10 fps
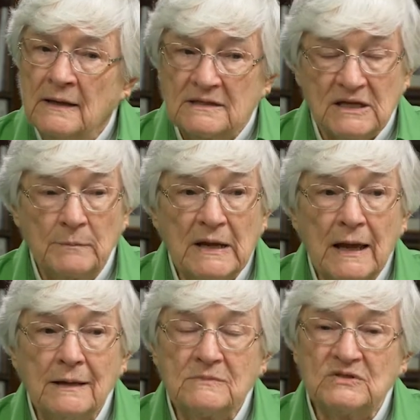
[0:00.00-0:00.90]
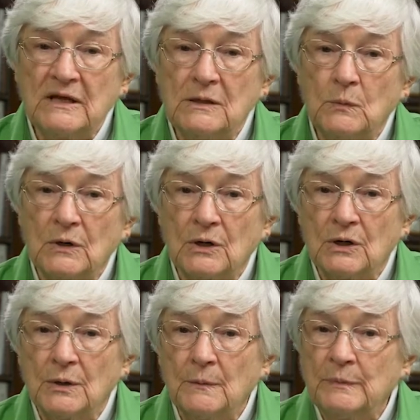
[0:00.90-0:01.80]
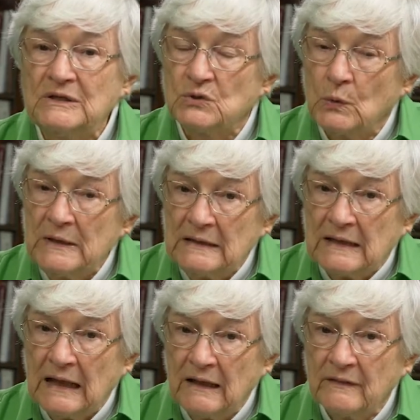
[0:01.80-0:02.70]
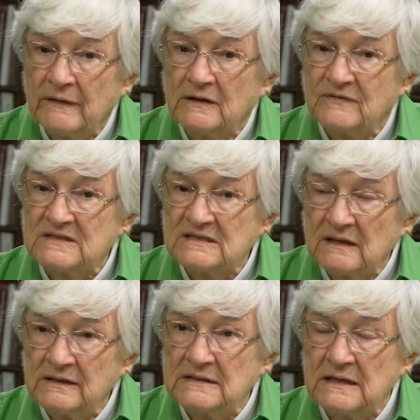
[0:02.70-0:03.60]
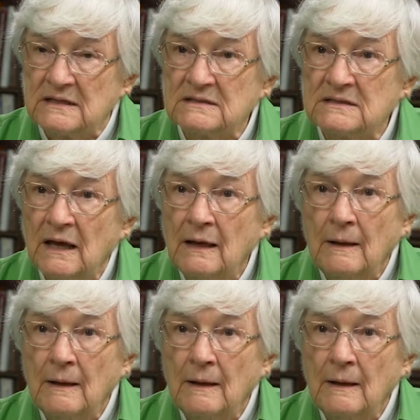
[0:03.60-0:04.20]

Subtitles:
Sometimes they were between Catholic facilities,